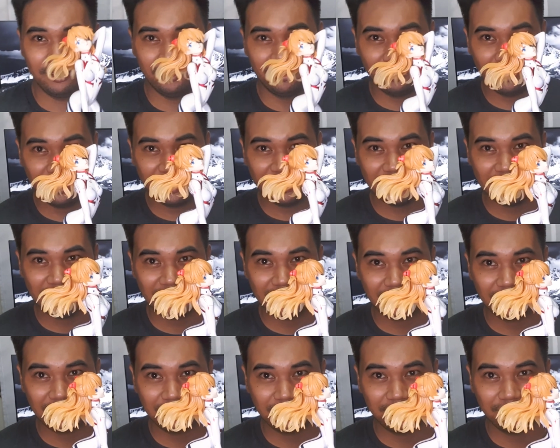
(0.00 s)

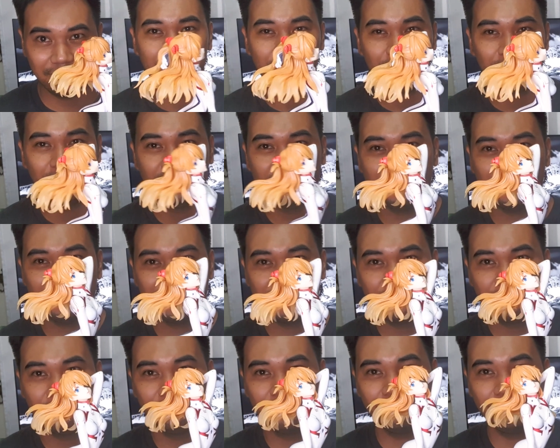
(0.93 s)
this
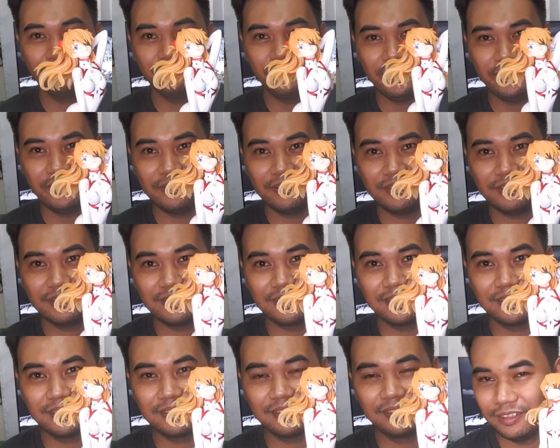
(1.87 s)

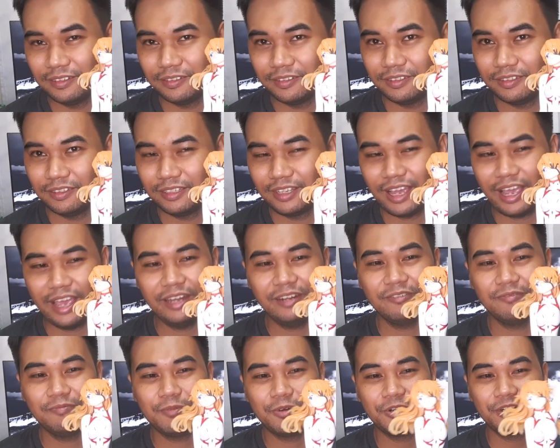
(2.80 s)
feels kind
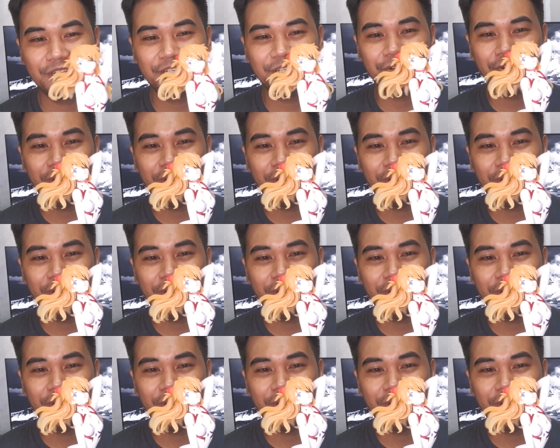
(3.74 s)
of more show